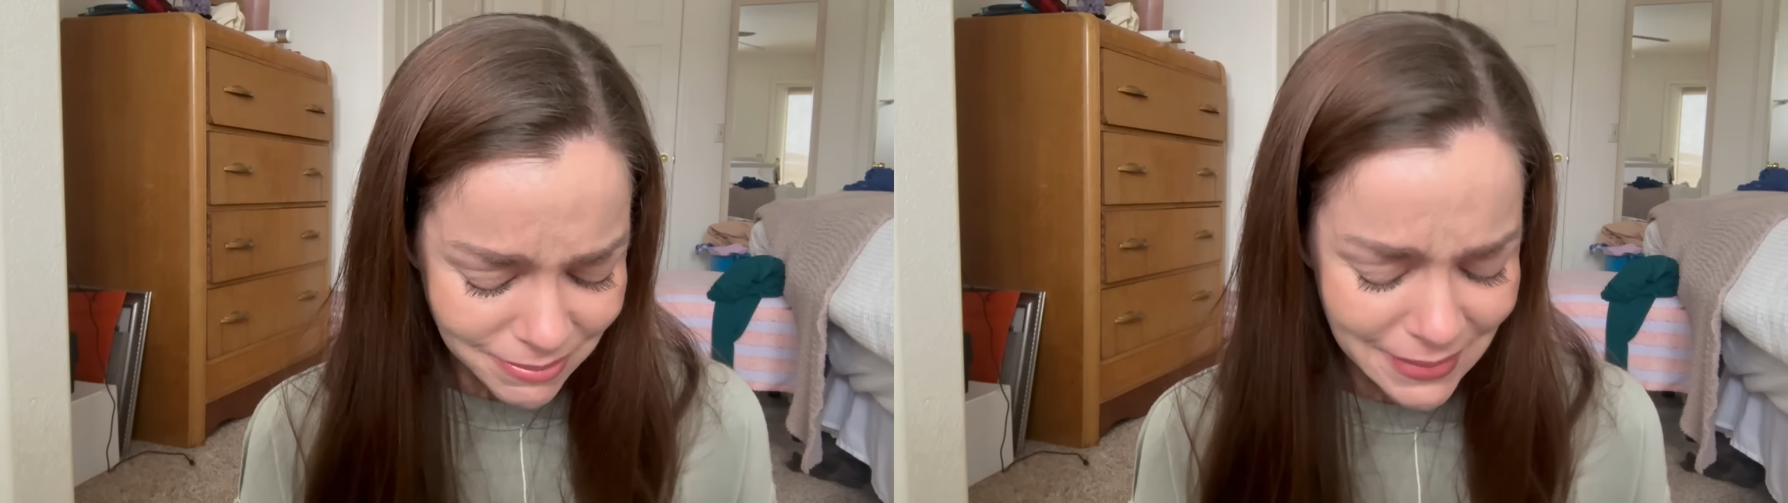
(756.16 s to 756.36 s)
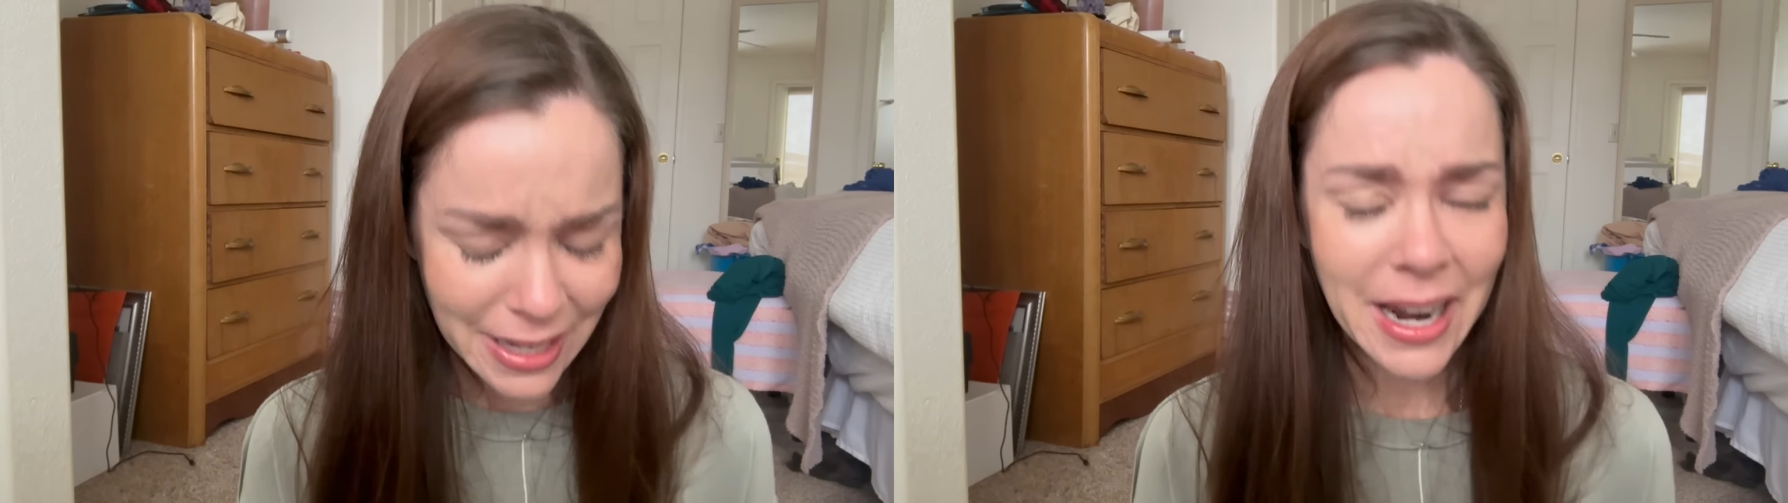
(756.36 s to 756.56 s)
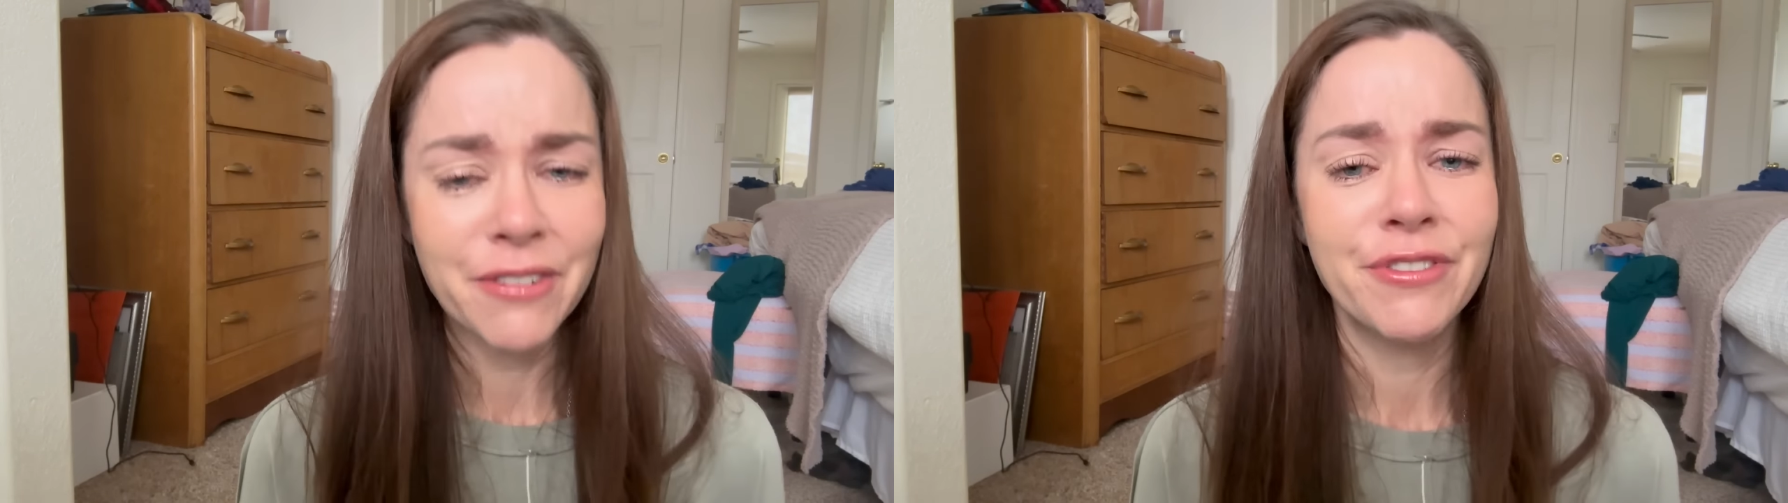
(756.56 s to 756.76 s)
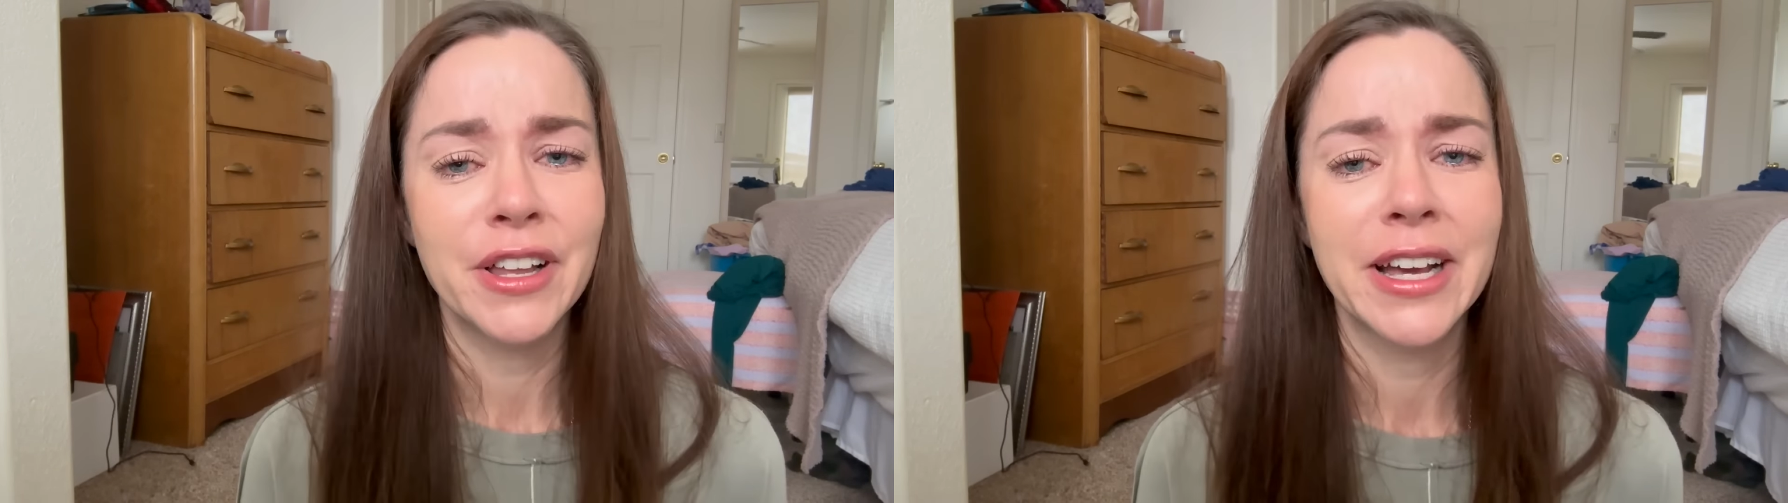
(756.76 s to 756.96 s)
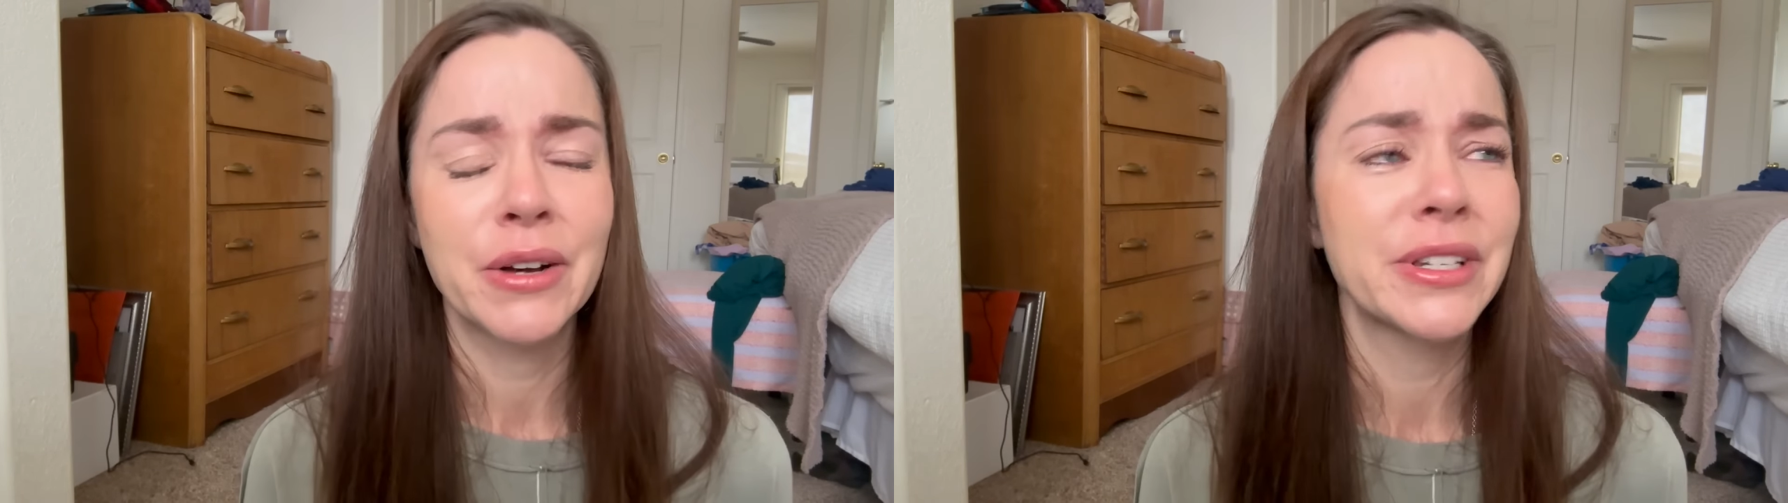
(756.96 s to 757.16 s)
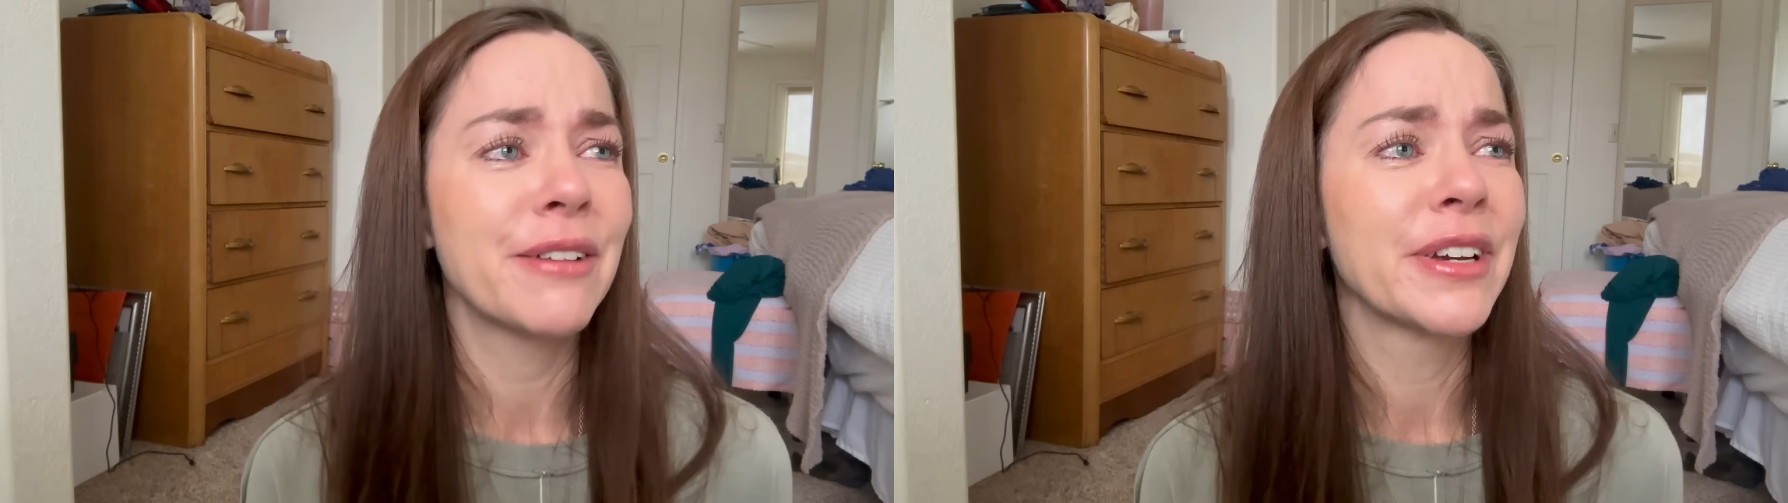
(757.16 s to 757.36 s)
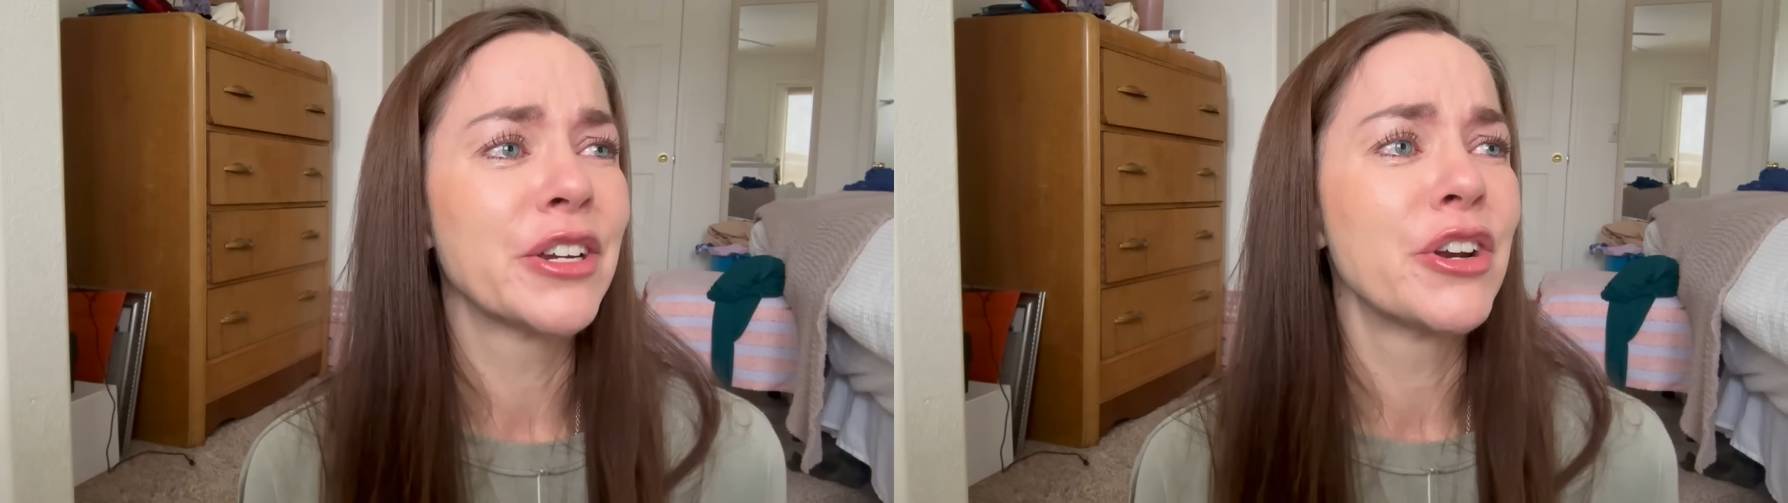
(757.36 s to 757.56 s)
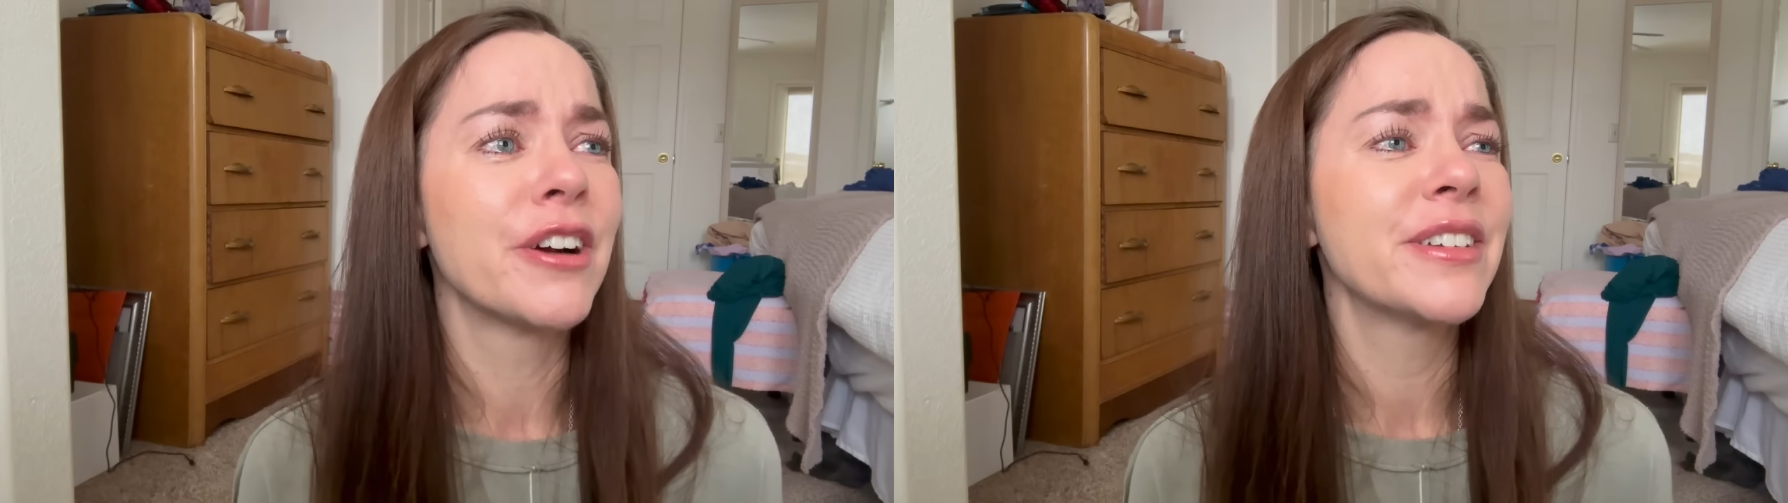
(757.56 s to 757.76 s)
I felt like I was having a
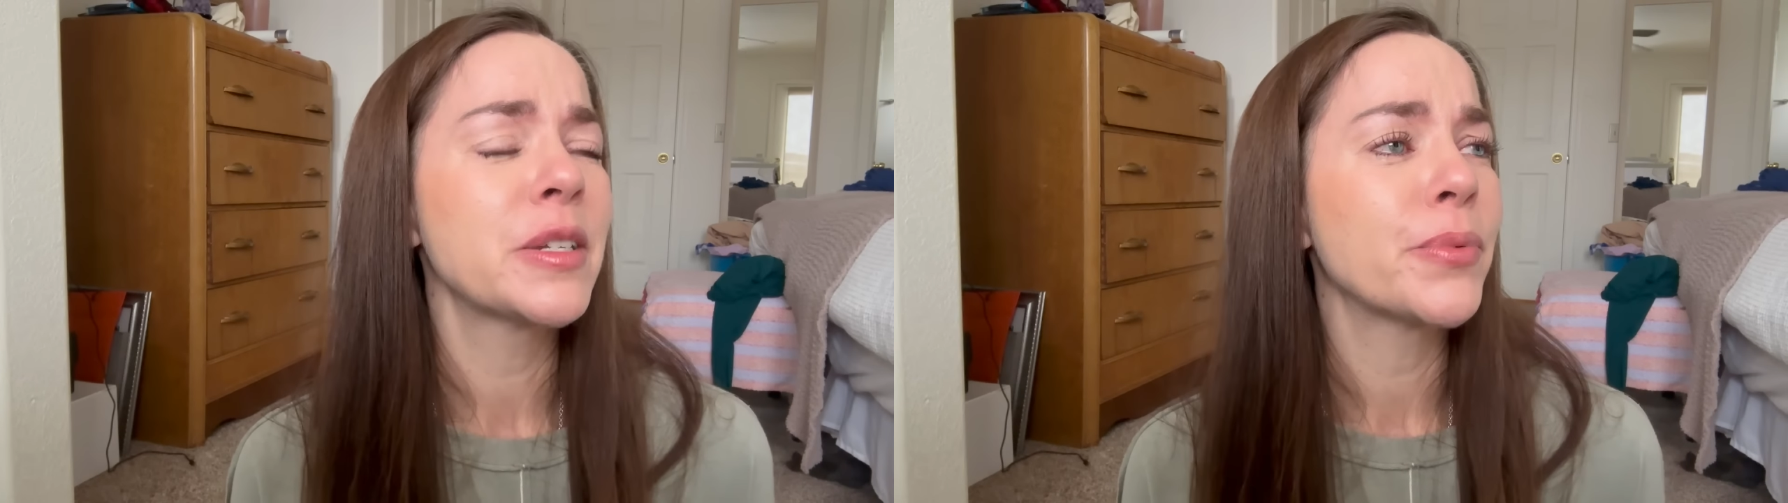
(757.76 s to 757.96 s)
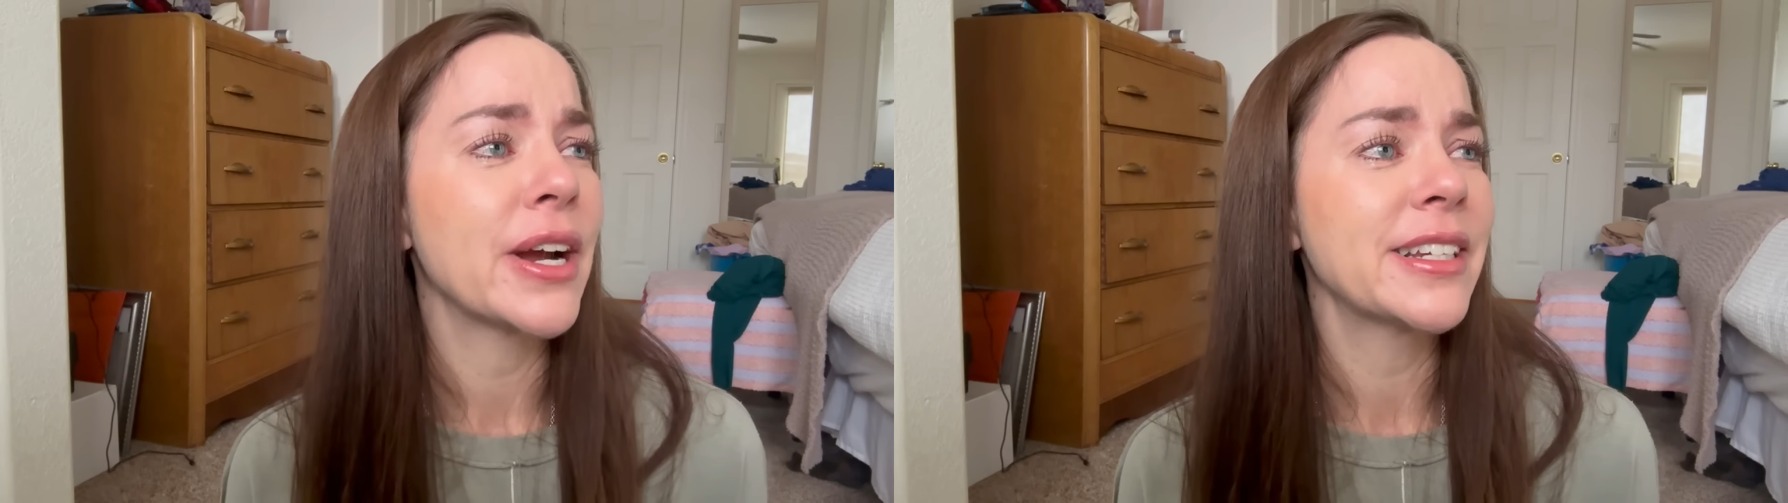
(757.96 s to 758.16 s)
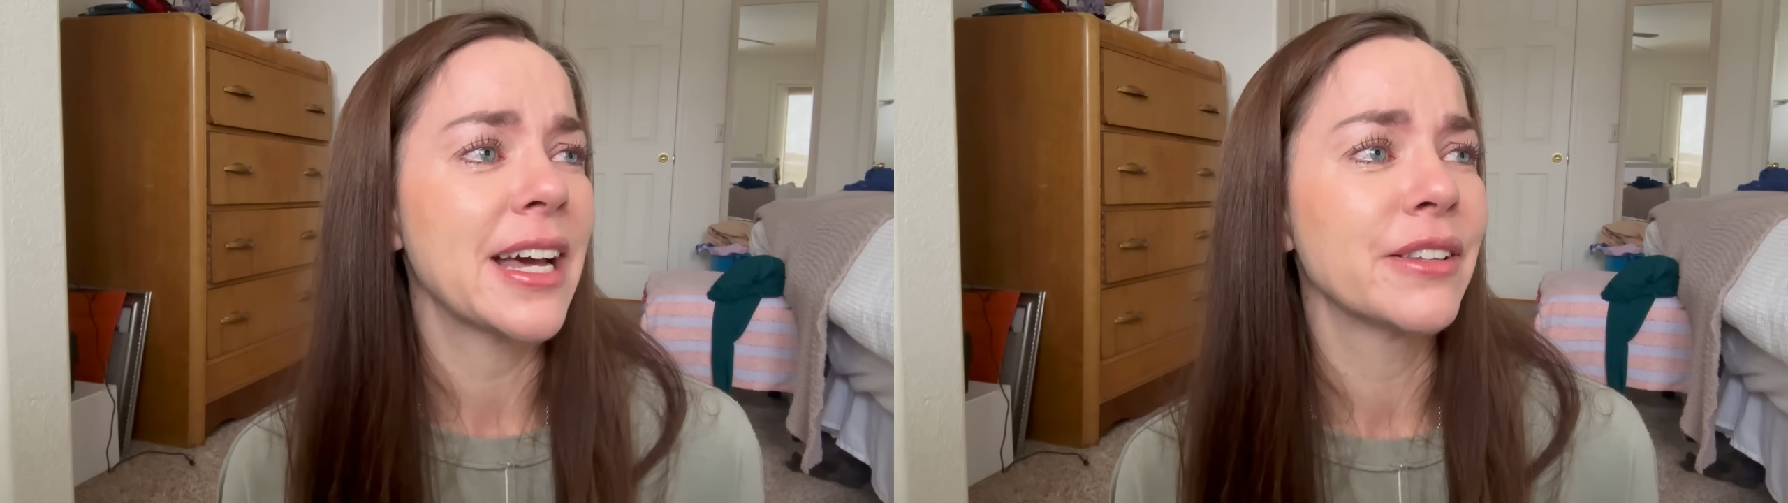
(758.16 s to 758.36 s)
nervous breakdown,